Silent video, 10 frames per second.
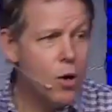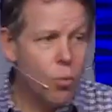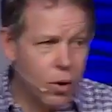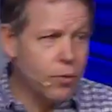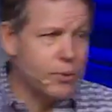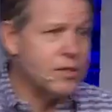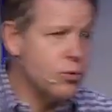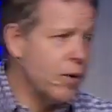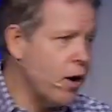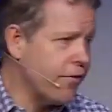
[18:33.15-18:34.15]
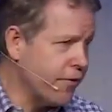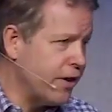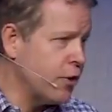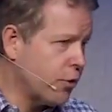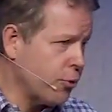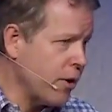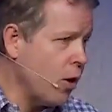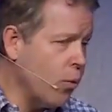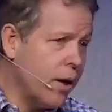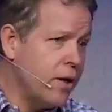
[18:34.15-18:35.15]
One of the reasons we offer Vineyard
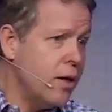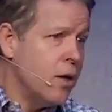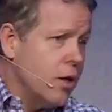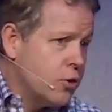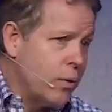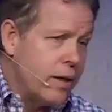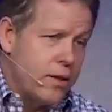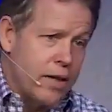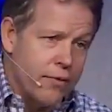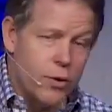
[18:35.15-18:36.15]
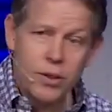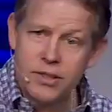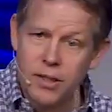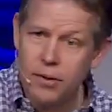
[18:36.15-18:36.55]
301 is we give you a,